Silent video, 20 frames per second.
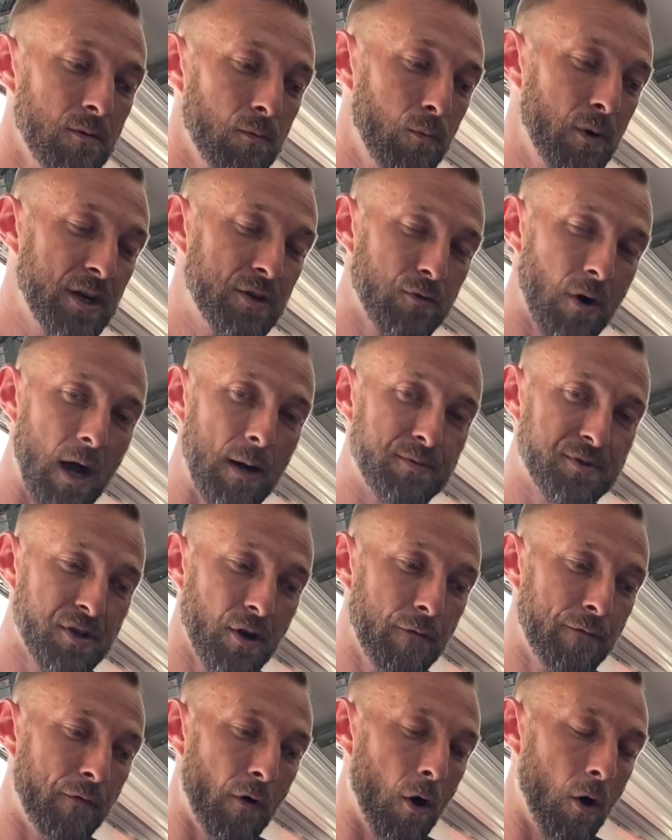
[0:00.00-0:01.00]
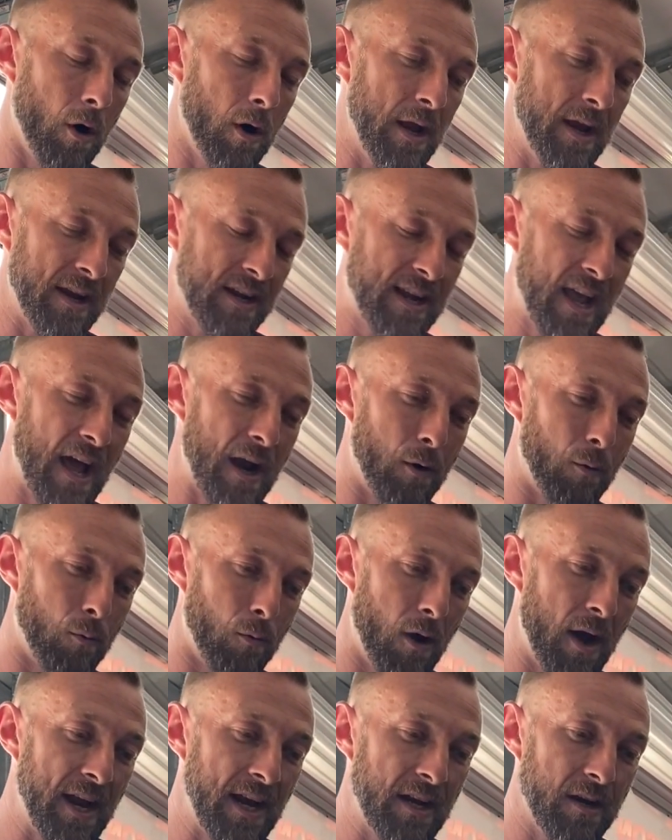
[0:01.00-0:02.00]
We dropped so far, it kind of
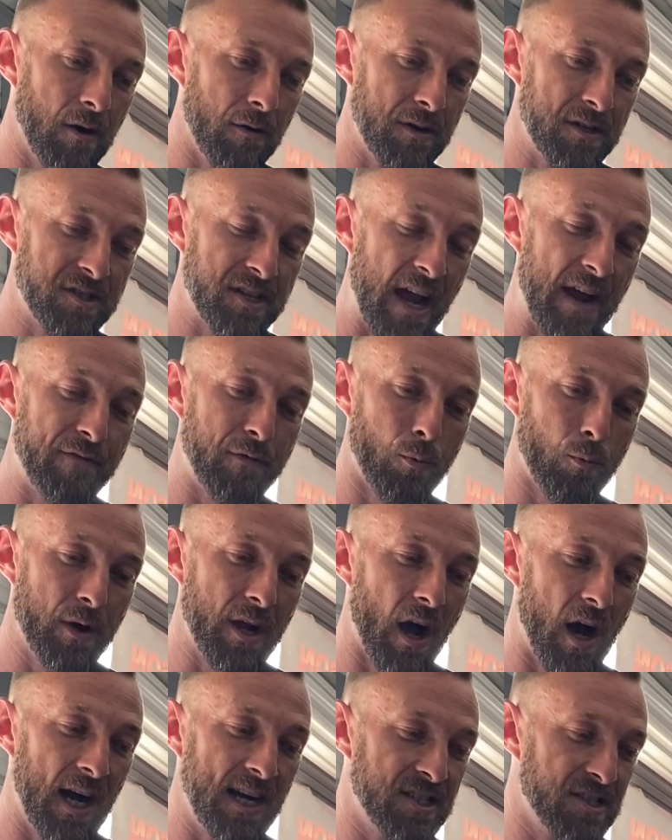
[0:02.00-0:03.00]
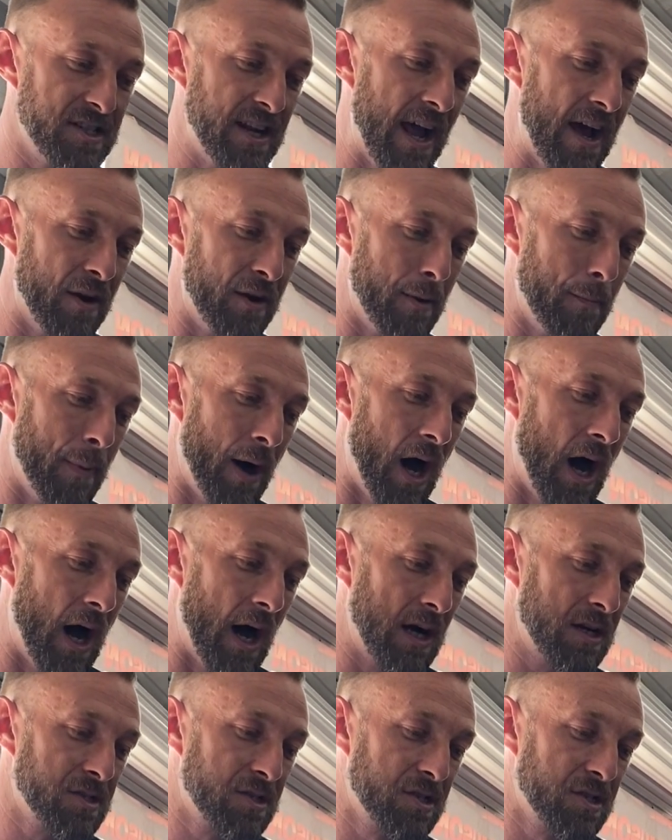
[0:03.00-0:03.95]
rained on us after we iced down the box.